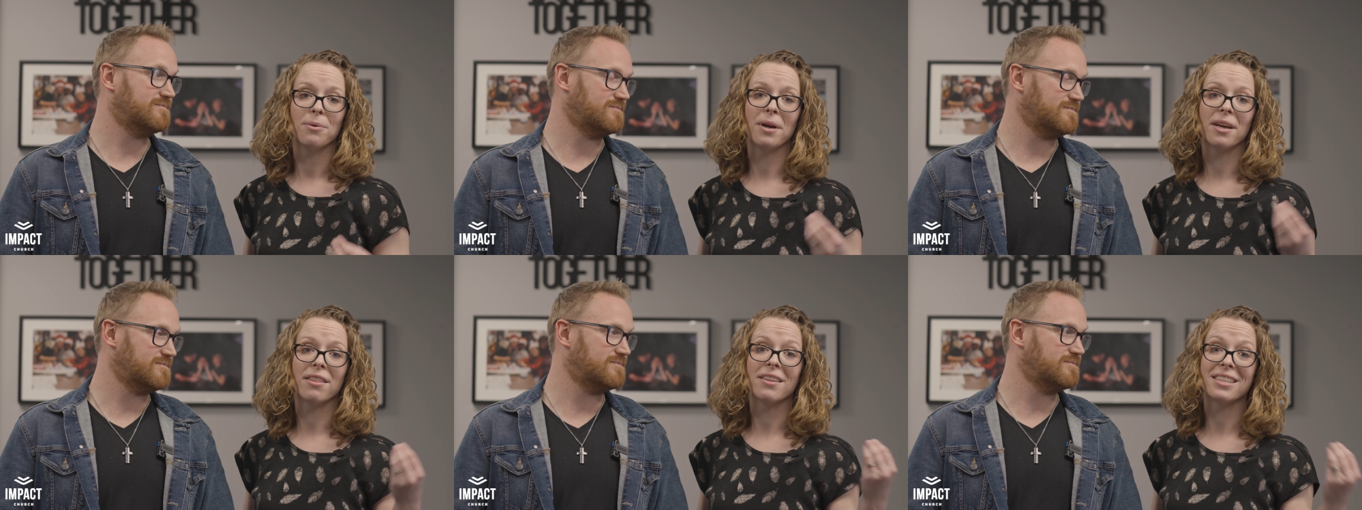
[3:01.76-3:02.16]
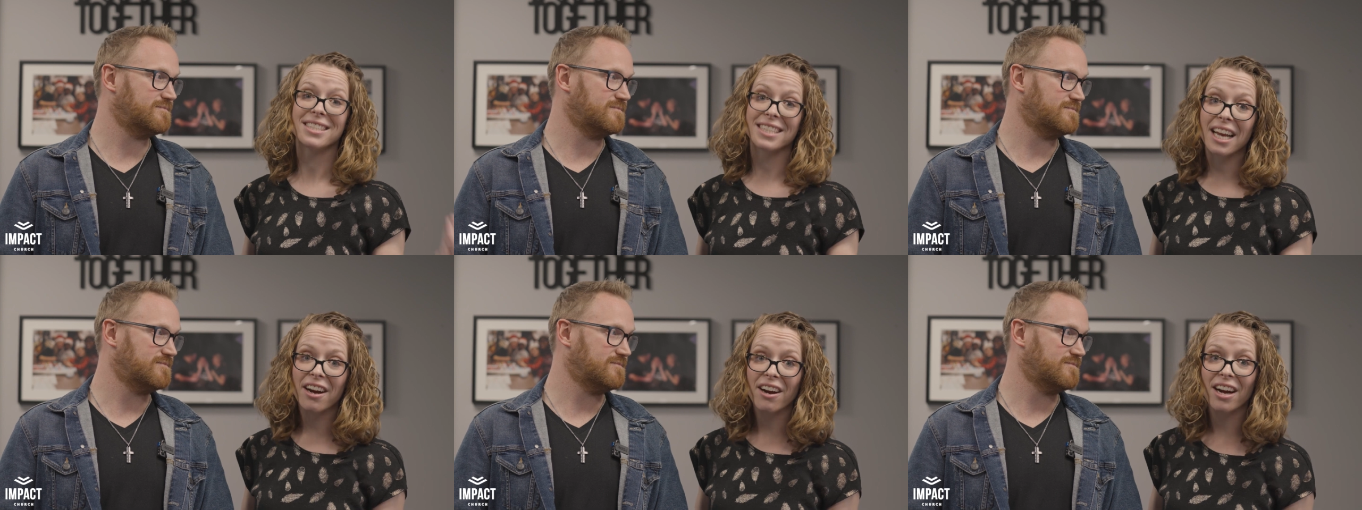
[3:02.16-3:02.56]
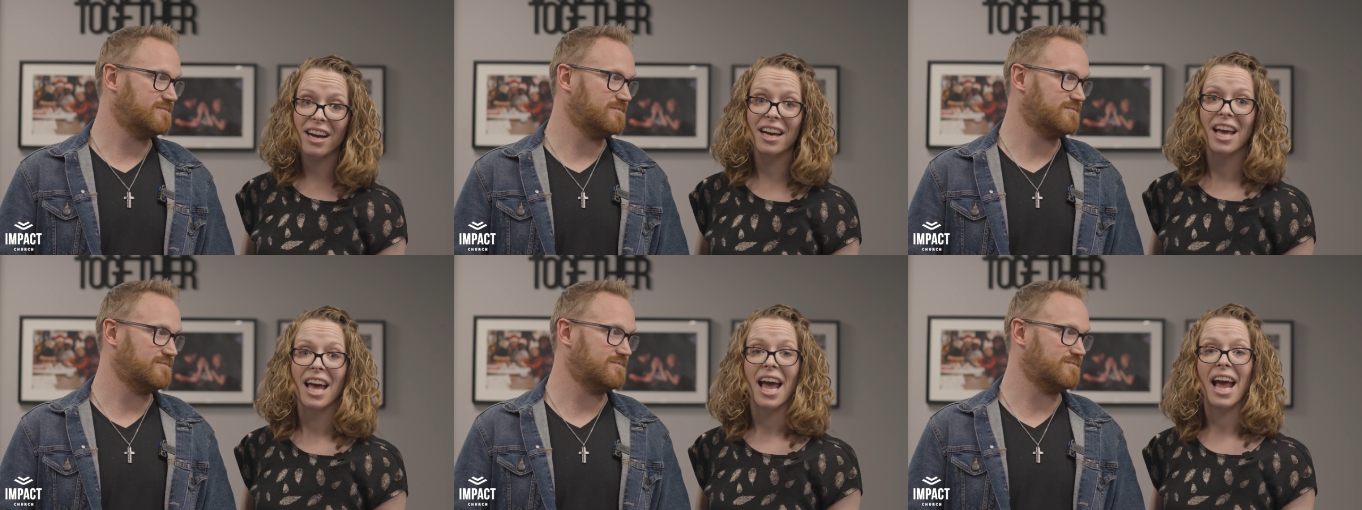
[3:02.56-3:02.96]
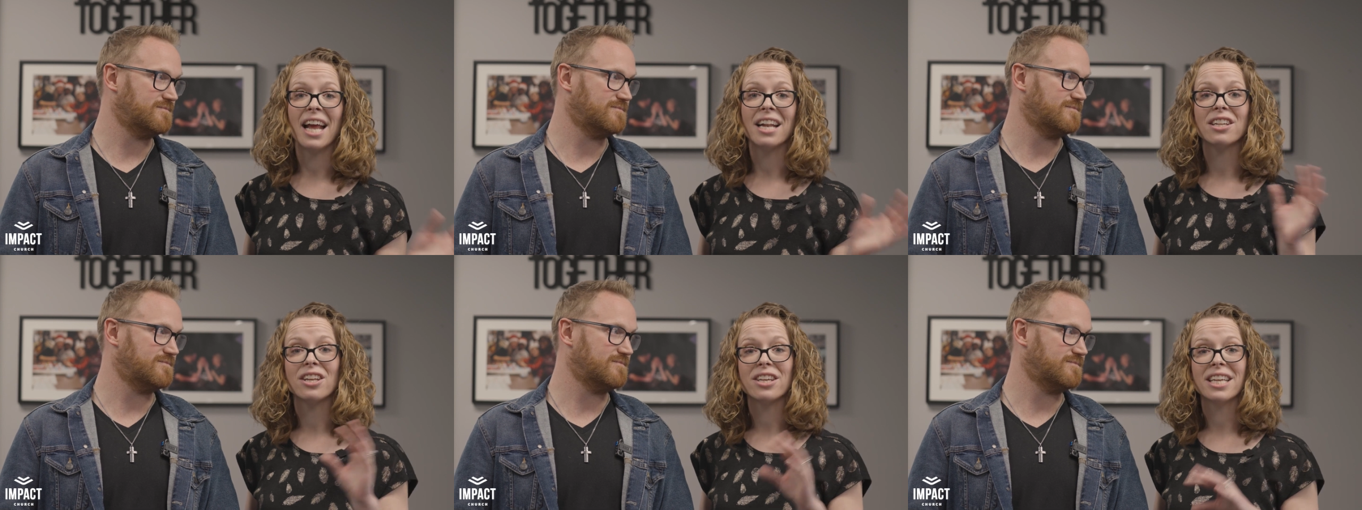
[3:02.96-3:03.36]
Speaker 1: with Sarah
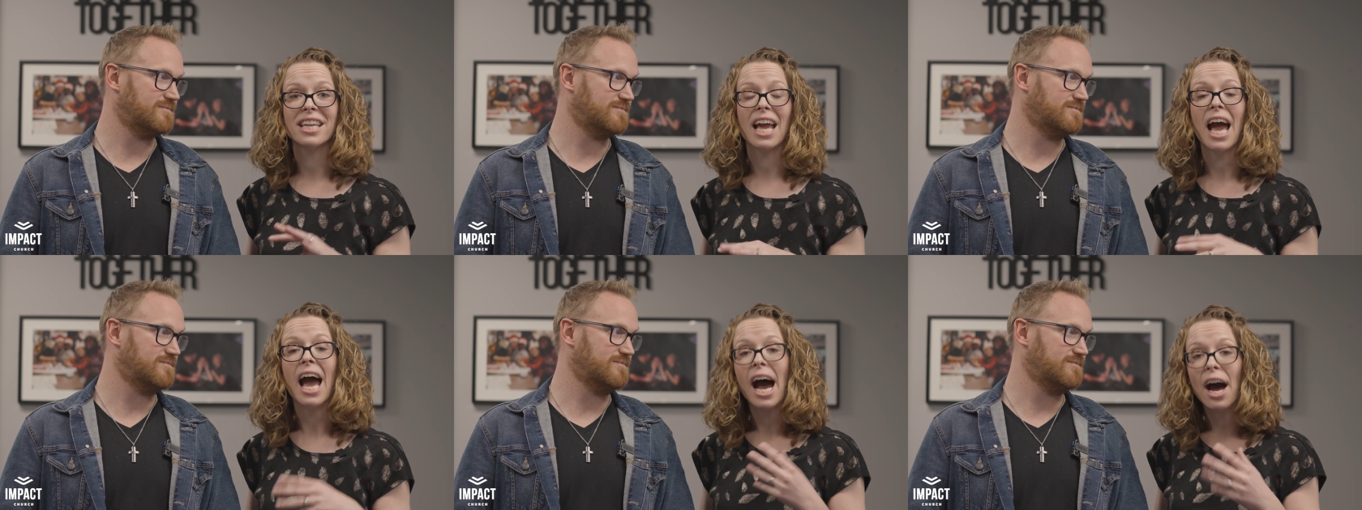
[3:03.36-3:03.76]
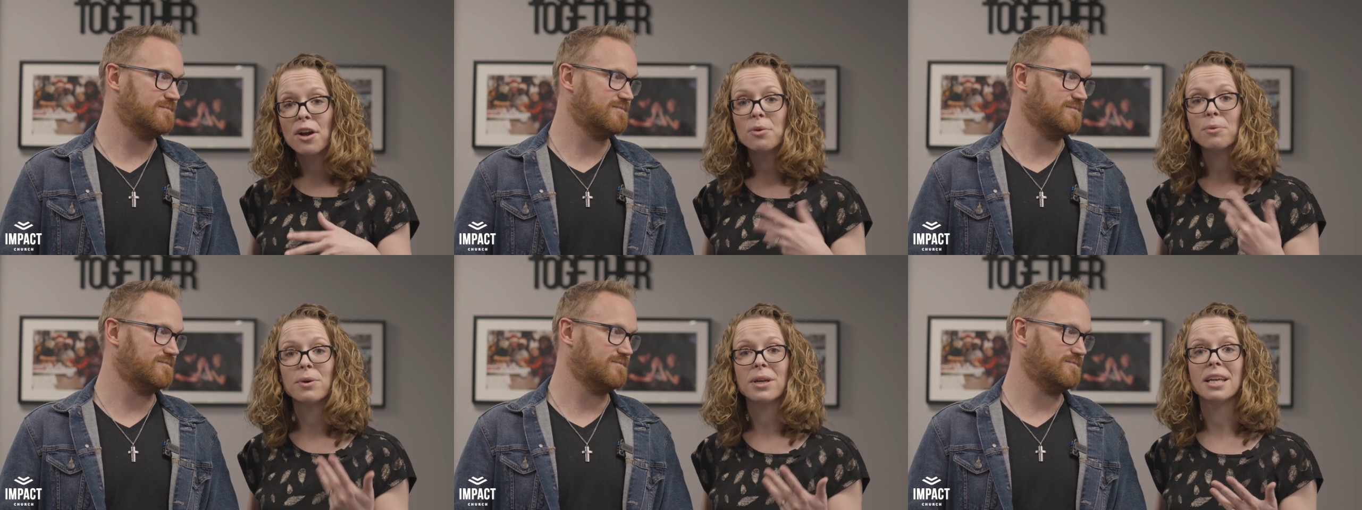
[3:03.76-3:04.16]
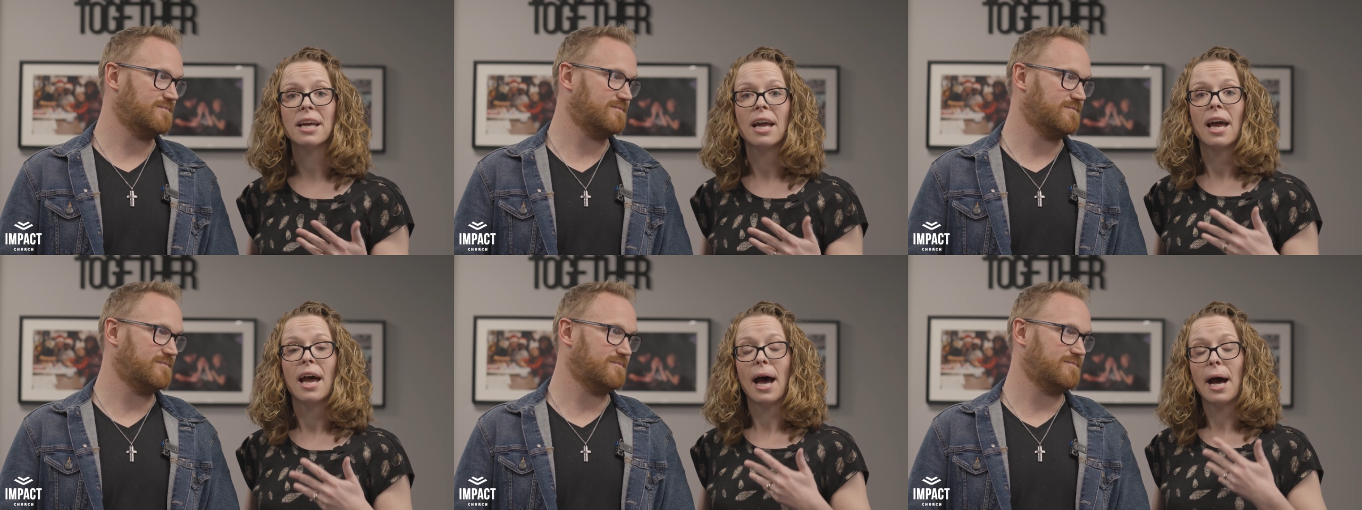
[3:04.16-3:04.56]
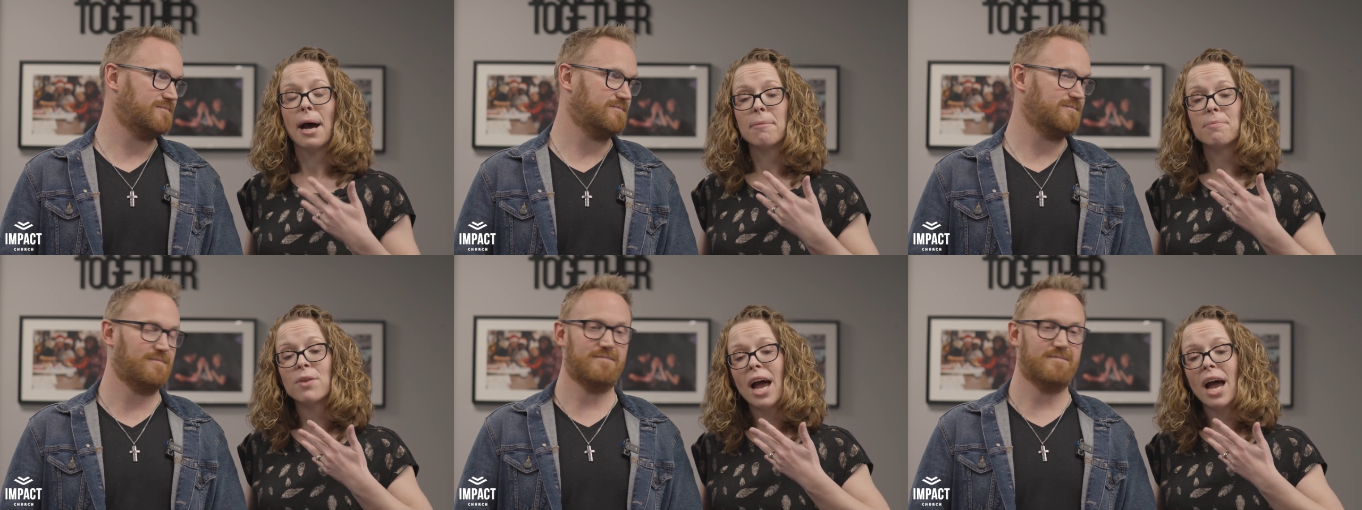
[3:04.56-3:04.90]
and looking at how do we um,